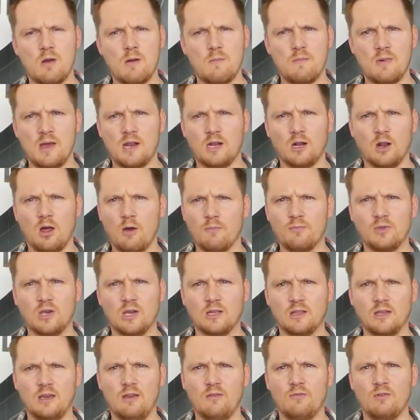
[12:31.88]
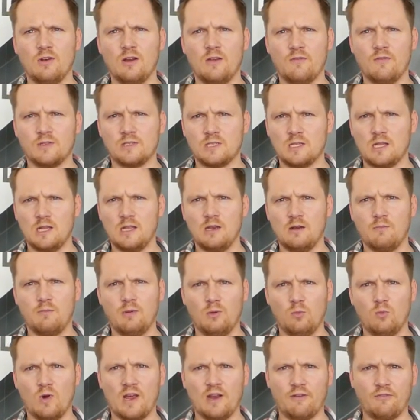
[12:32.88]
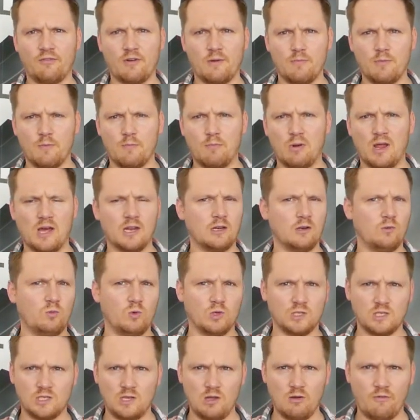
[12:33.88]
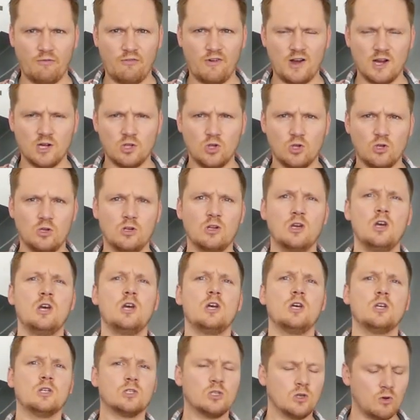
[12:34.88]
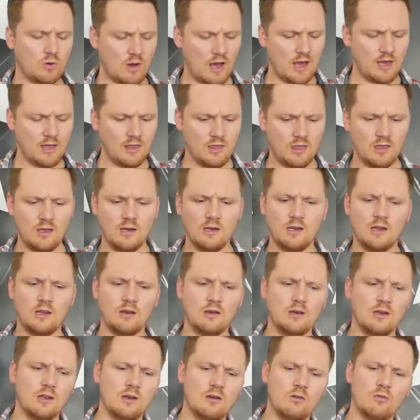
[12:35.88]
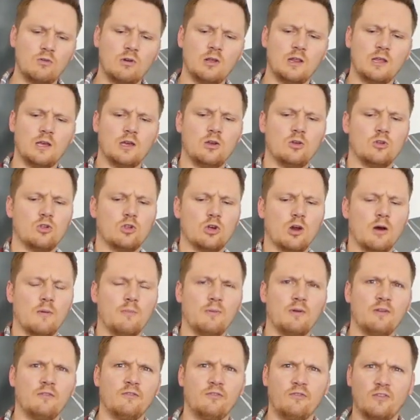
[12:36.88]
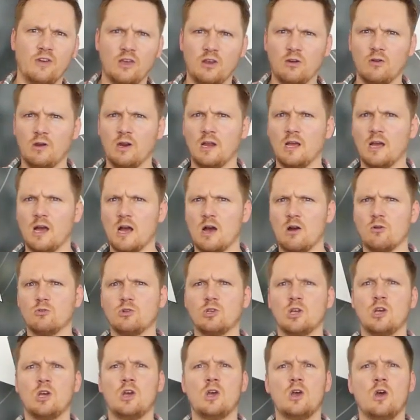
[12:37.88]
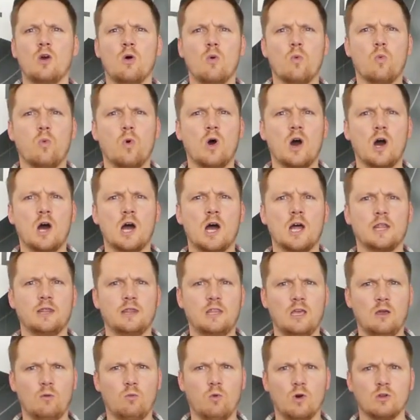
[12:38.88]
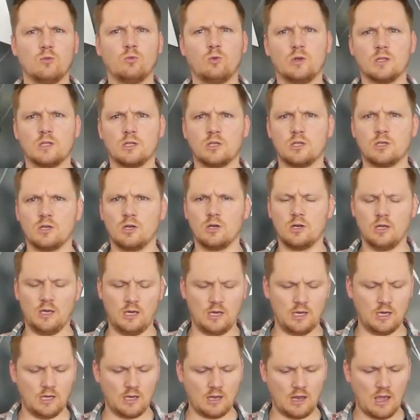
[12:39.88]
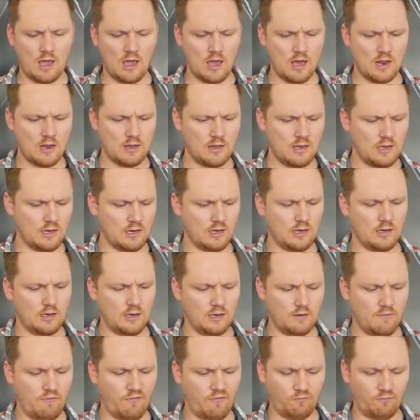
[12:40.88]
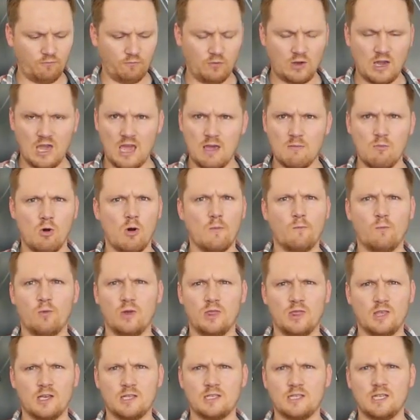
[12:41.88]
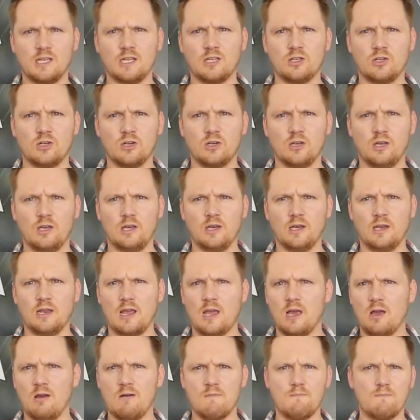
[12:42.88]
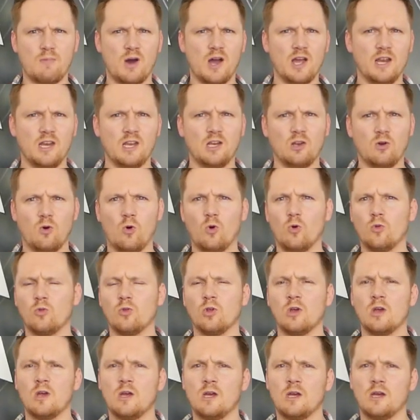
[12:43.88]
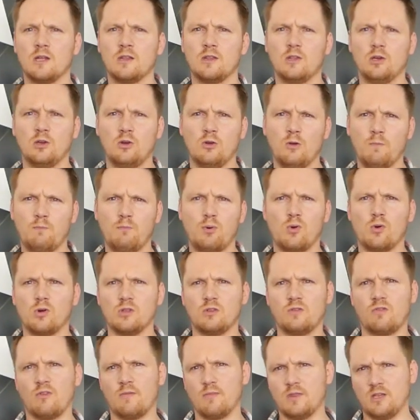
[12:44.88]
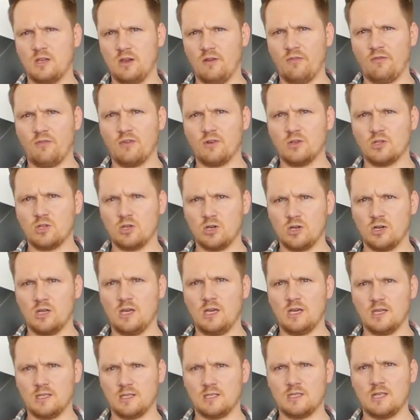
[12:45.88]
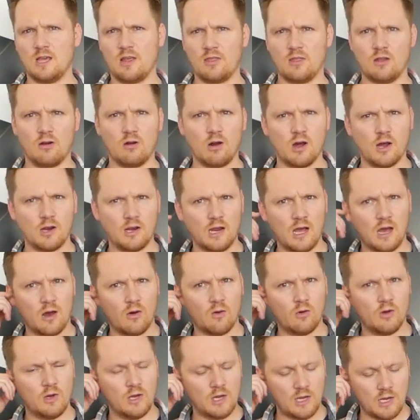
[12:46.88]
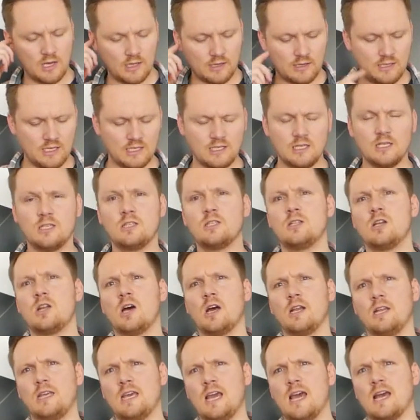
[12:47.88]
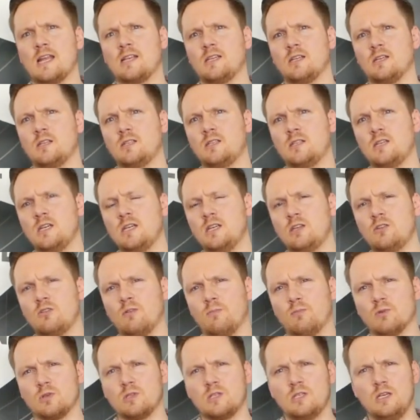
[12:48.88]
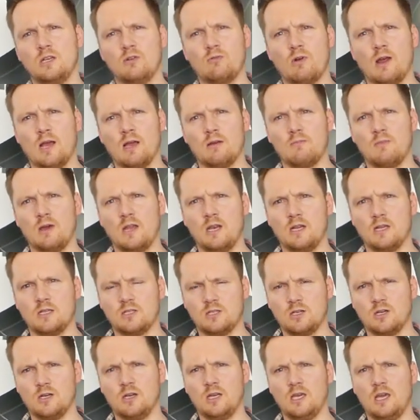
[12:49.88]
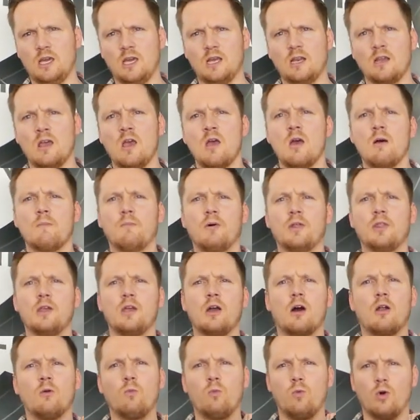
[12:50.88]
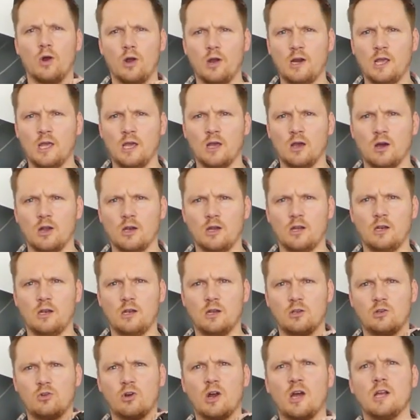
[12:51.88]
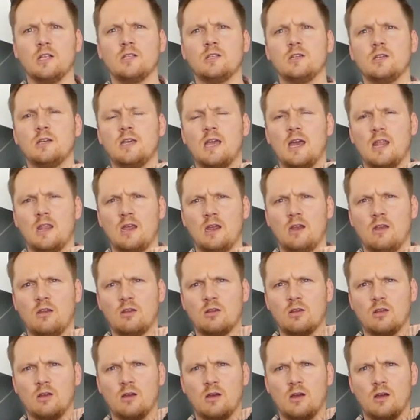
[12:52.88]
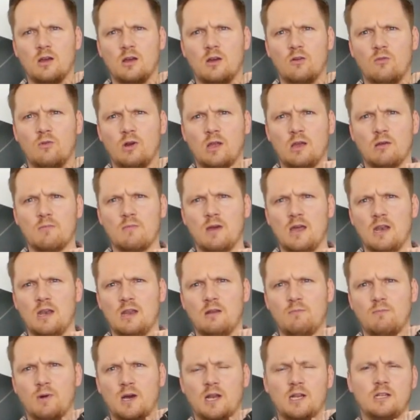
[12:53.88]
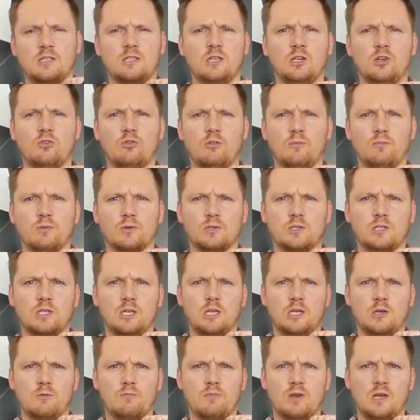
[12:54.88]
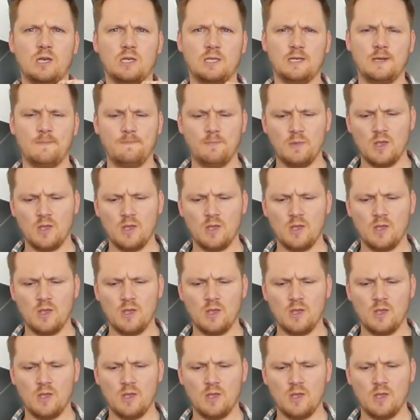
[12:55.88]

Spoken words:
metal object, even if it's a little bit wet from the blood, it will still function. So I think they did a really good job in figuring out what they want with the tourniquet, and they came up with the SICH tourniquet and combined all the good points from the different tourniquets that there are now. This is not yet a TCCC recommended tourniquet, but they are working on it. They're trying to get it recommended by the TCCC committee.